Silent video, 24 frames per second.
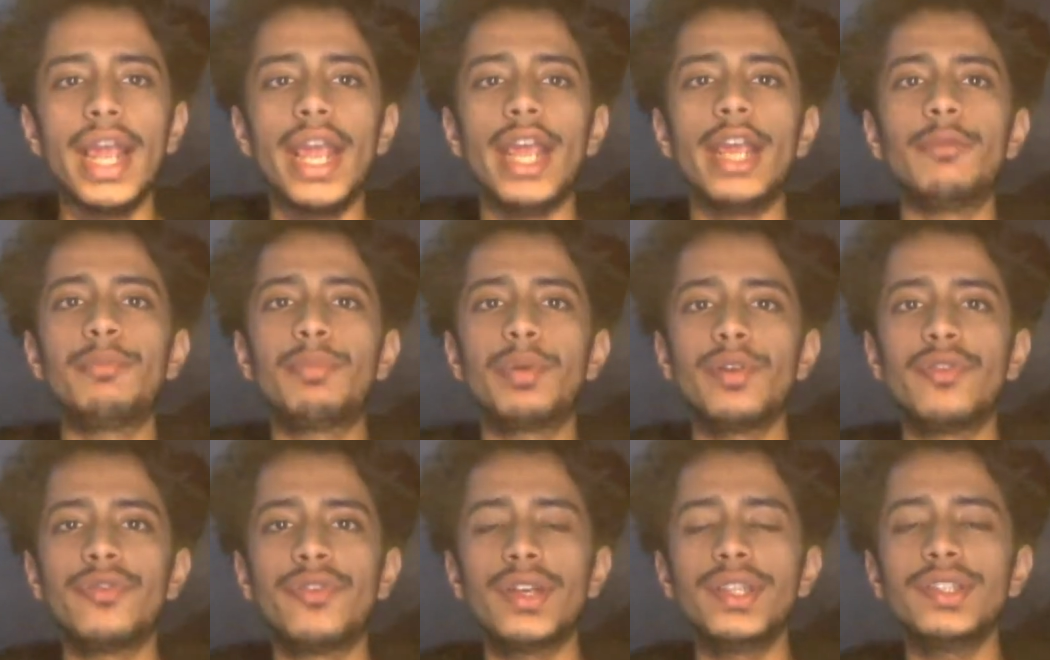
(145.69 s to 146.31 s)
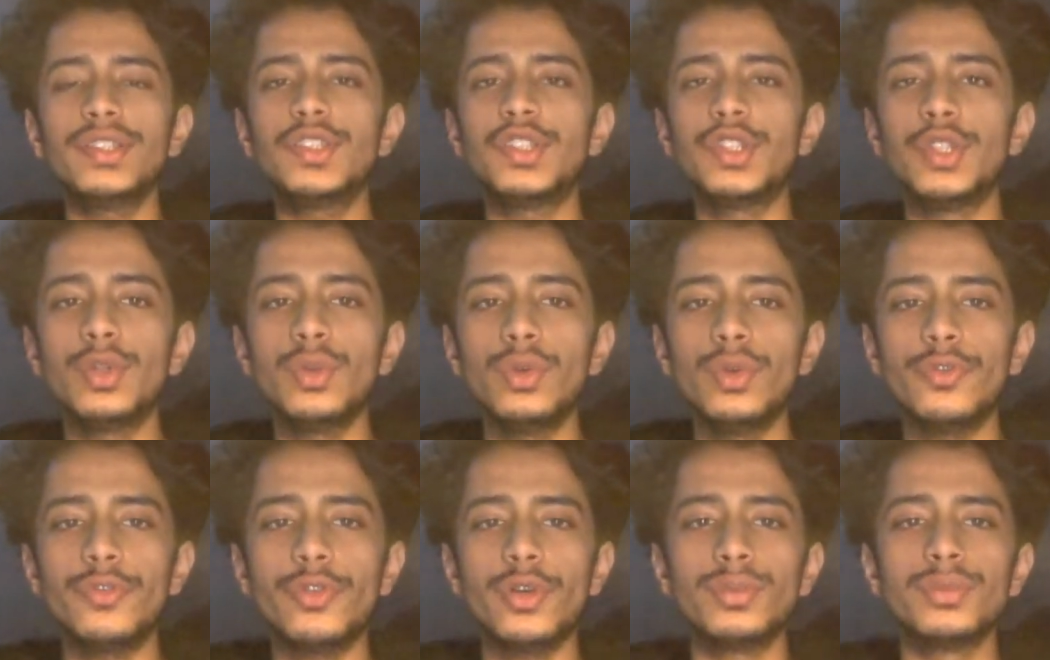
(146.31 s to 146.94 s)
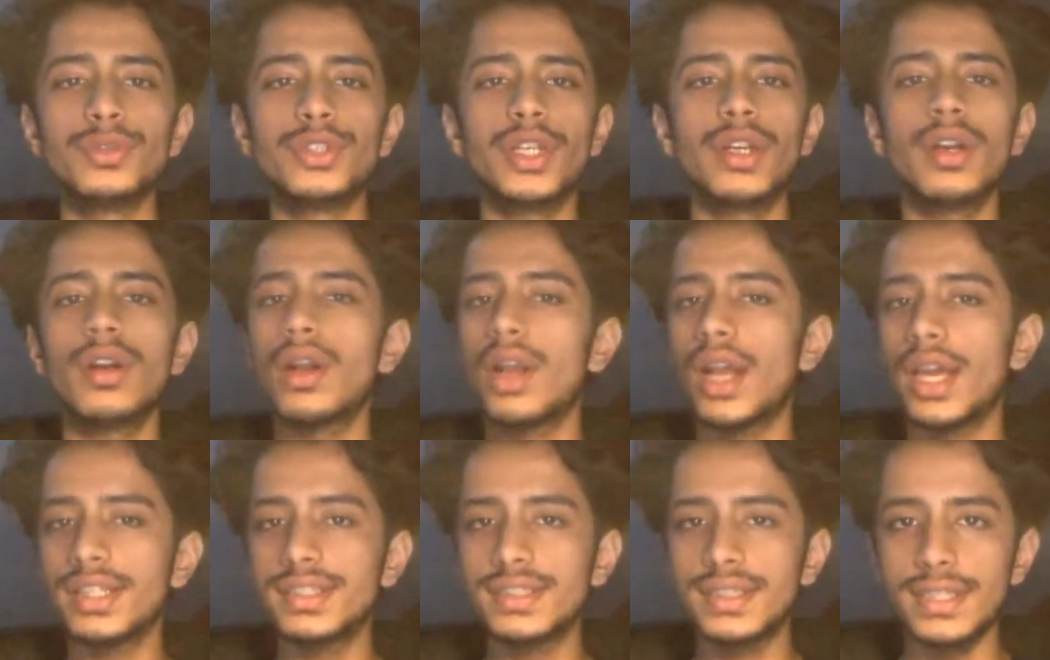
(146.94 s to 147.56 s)
It prevents you from
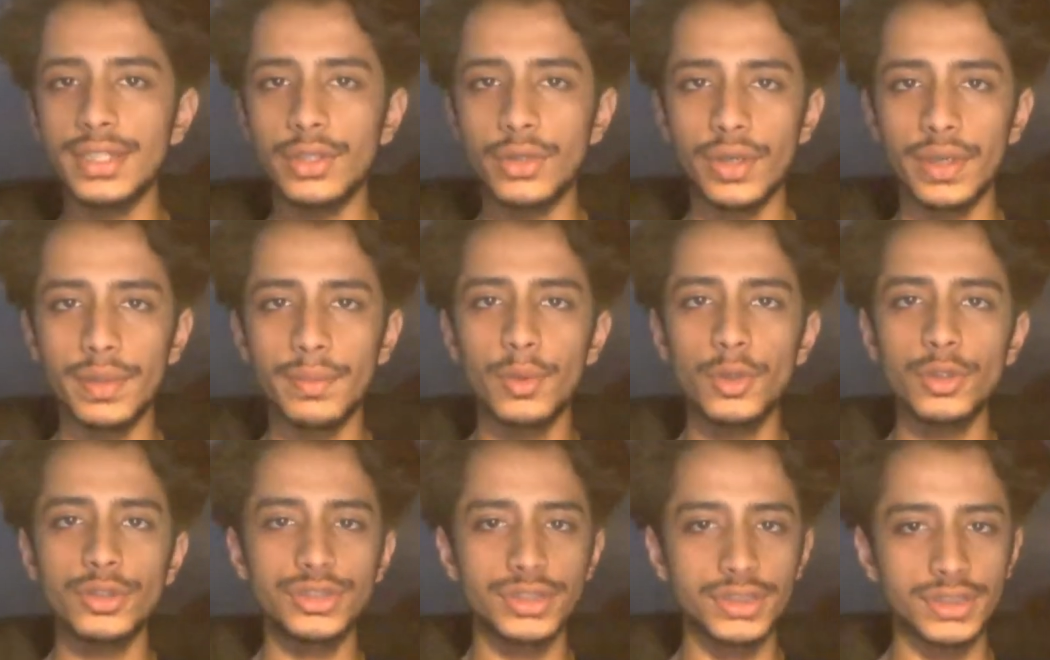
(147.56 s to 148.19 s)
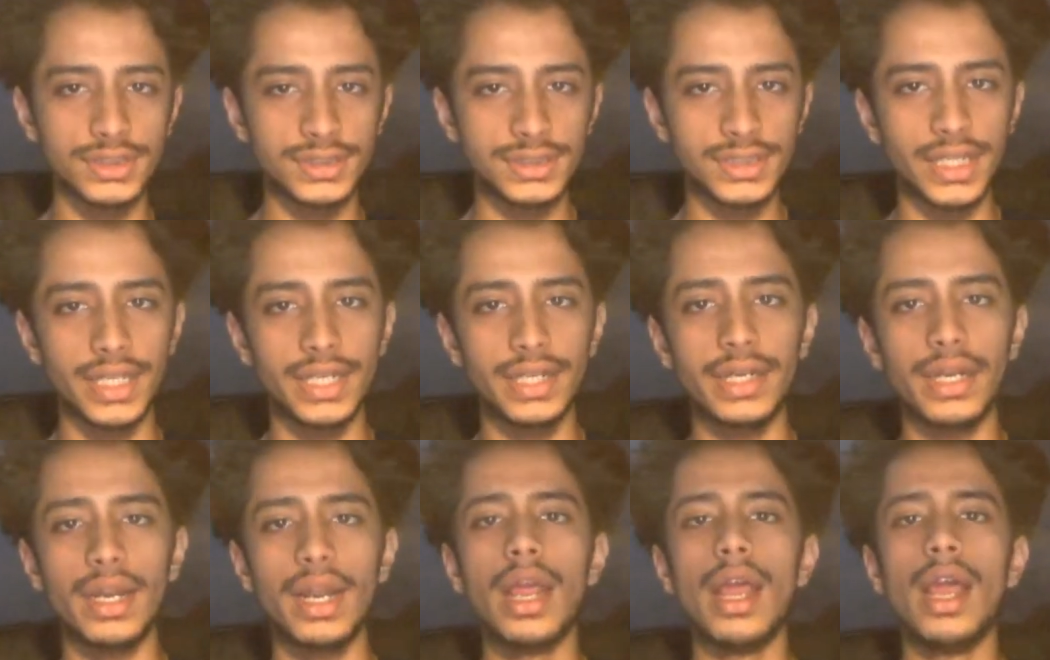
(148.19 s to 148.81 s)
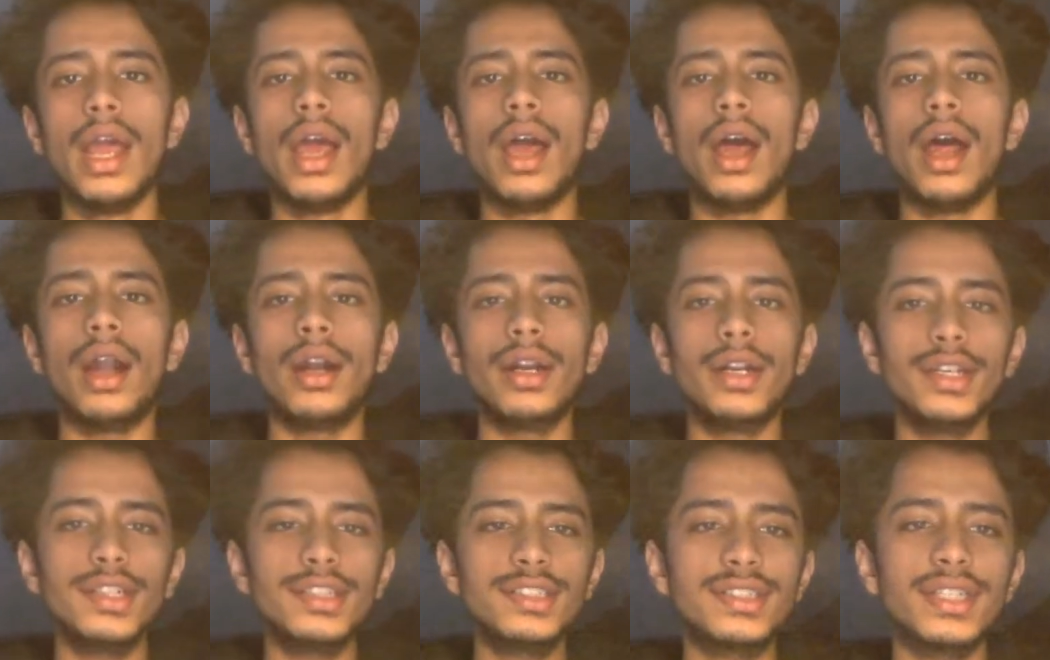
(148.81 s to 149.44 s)
generalizing your emotions and
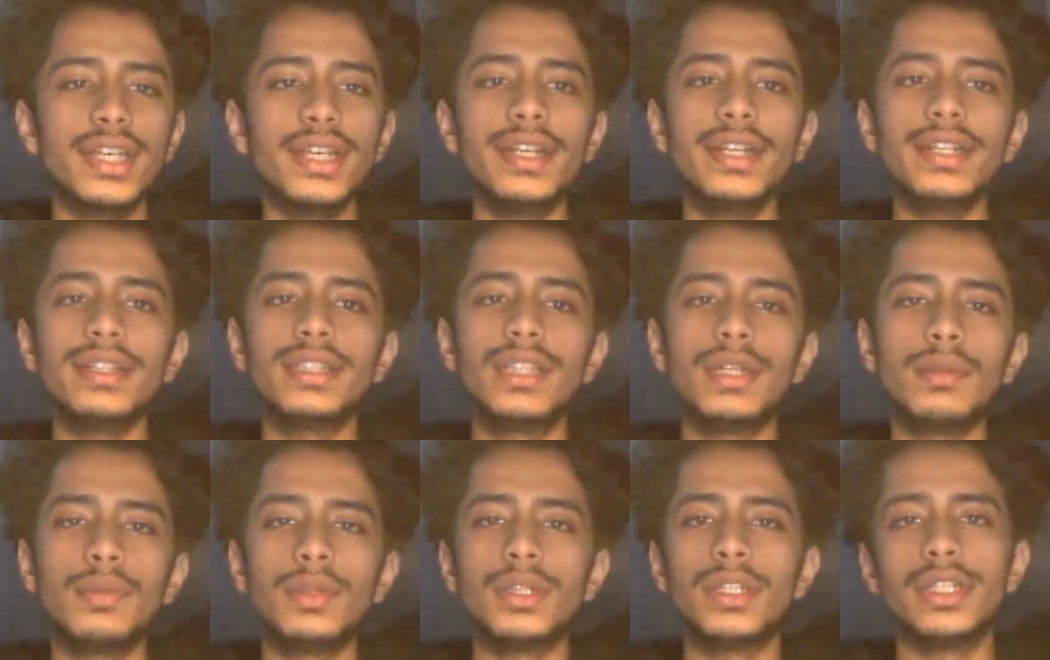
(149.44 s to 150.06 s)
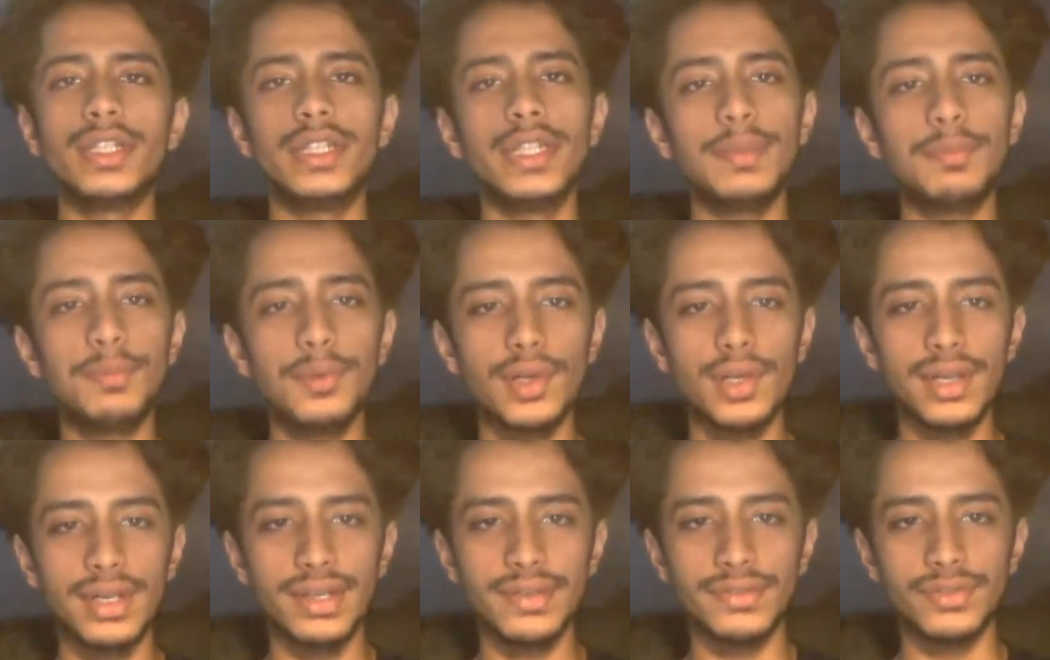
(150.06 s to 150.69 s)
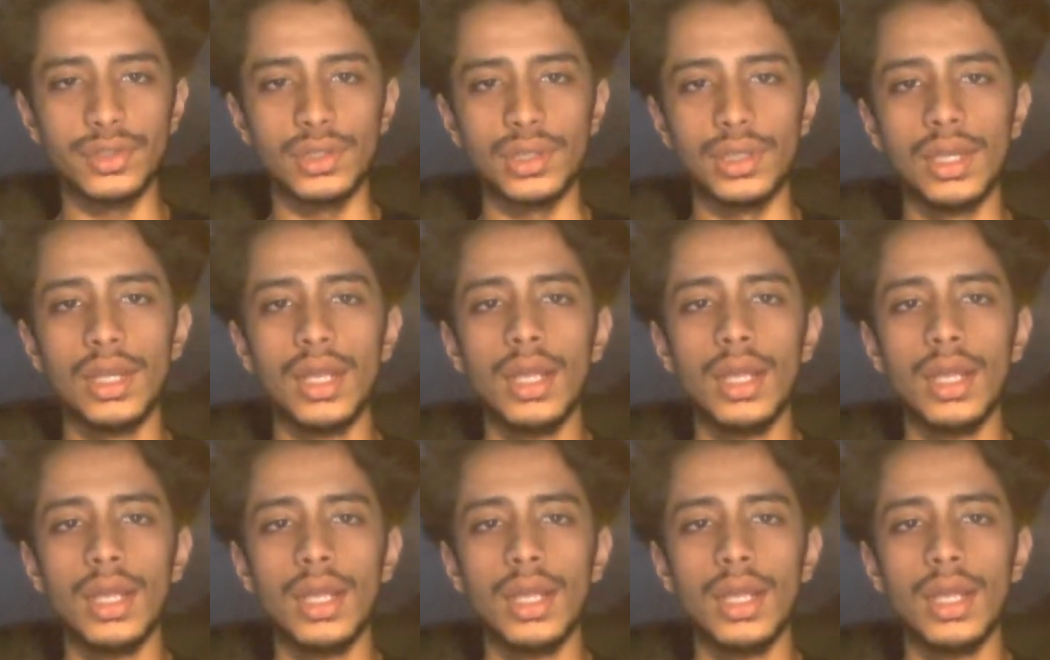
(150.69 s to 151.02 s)
understanding them on a deeper level.